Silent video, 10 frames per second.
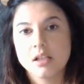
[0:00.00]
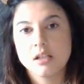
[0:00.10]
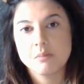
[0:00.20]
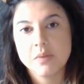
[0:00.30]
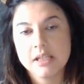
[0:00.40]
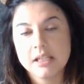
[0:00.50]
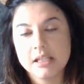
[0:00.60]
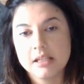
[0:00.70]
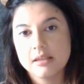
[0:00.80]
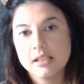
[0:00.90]
going to
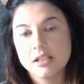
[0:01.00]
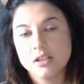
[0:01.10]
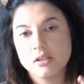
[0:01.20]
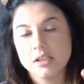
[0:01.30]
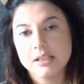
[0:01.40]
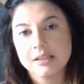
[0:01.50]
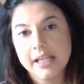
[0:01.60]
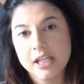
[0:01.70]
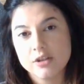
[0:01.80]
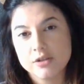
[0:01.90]
be the
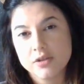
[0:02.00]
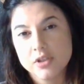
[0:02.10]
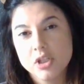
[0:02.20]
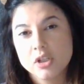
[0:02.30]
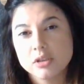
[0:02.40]
layers